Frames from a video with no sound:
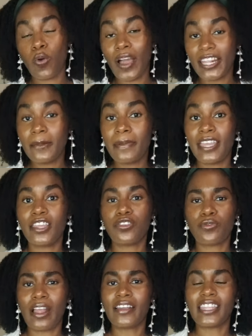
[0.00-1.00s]
quite a bit
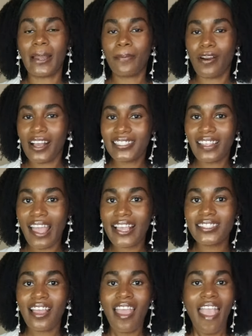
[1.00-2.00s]
throughout that process,